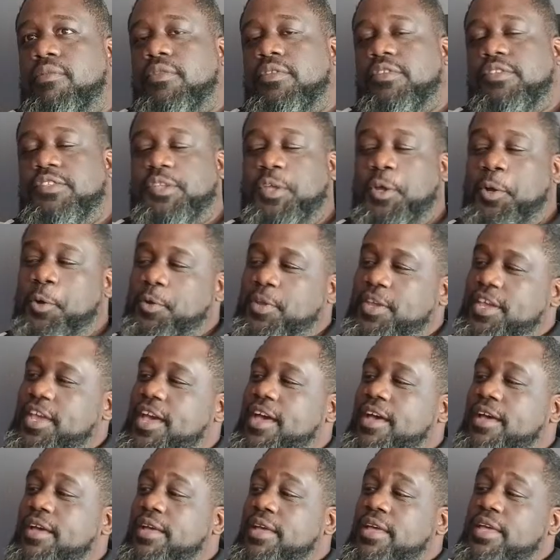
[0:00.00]
so
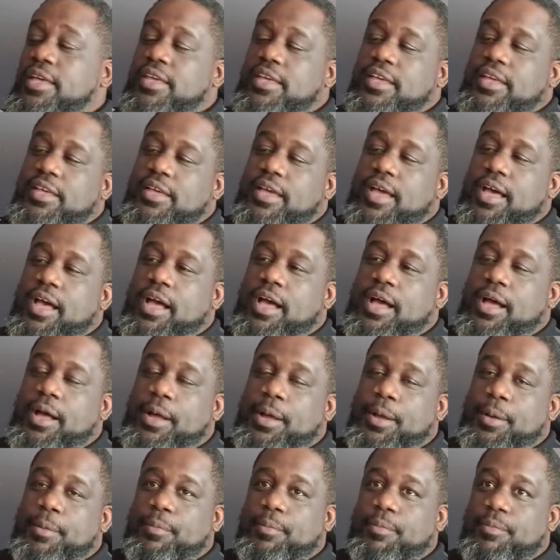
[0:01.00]
yeah,
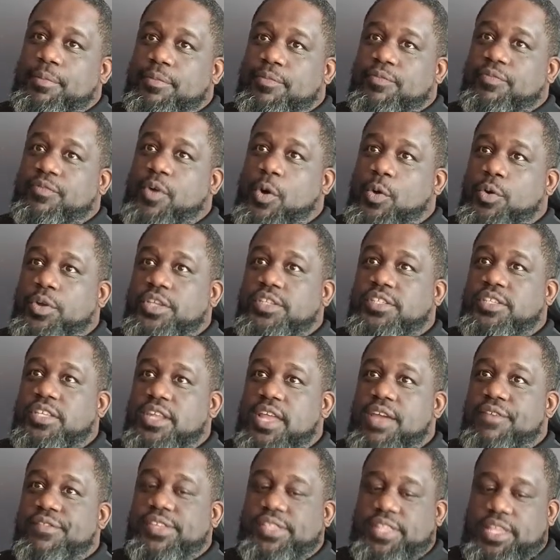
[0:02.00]

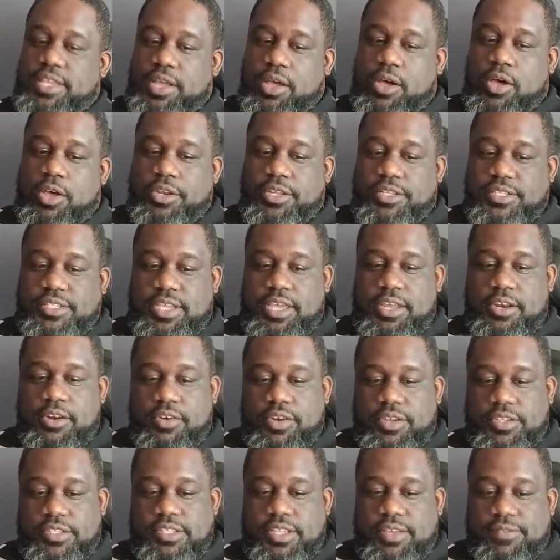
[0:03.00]
focusing everything on the
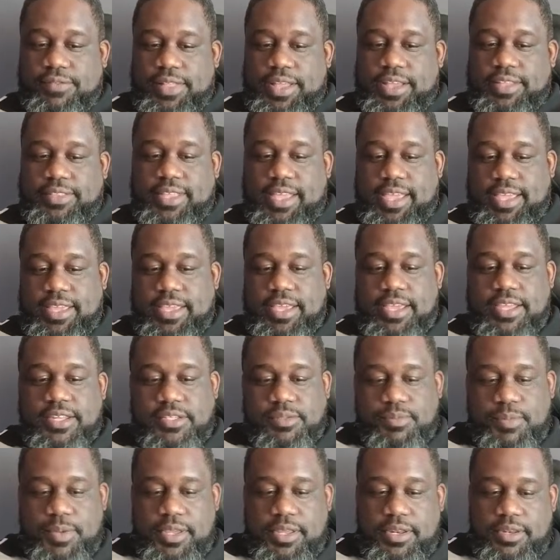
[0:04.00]
center and stuff like that. Yeah,
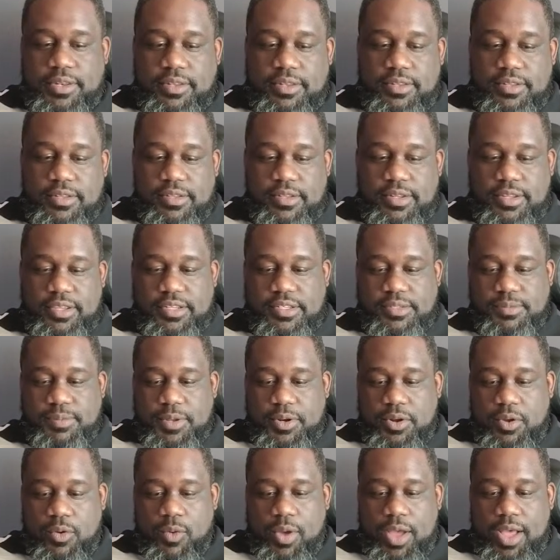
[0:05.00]
it's
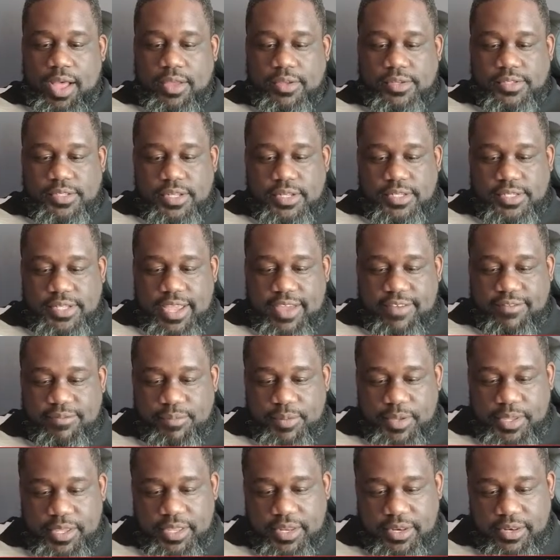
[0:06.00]
been a while since I've
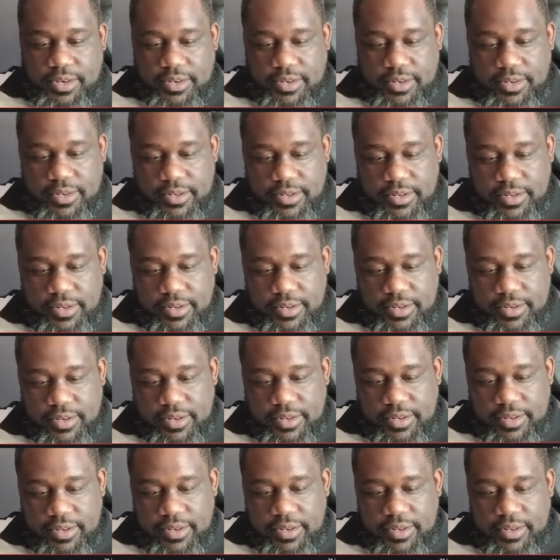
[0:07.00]
been
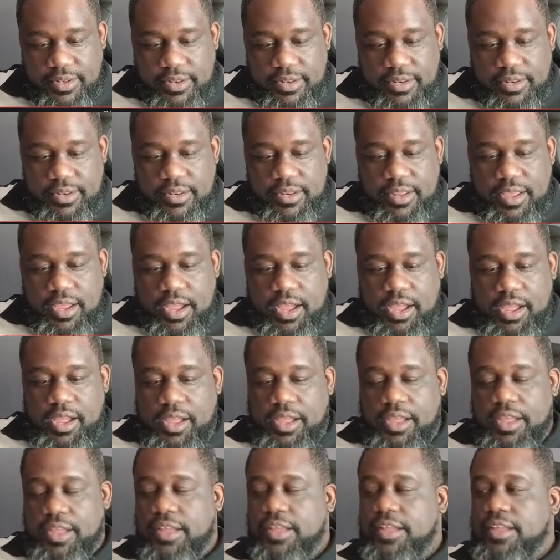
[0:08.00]

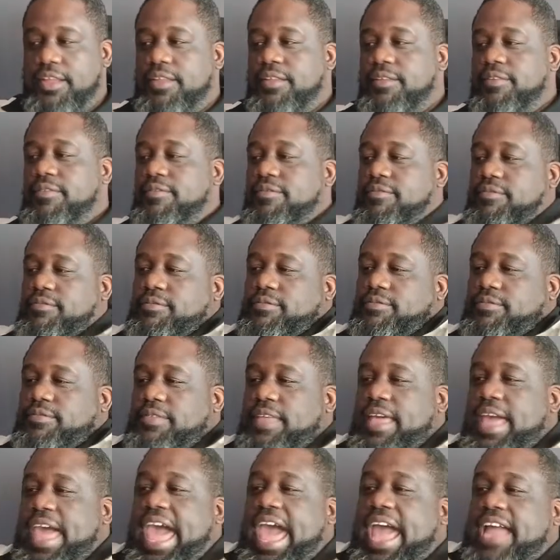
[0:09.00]
uh,
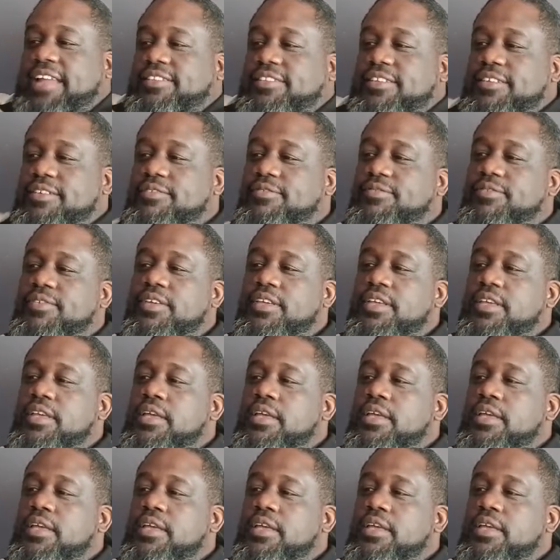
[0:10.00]
active.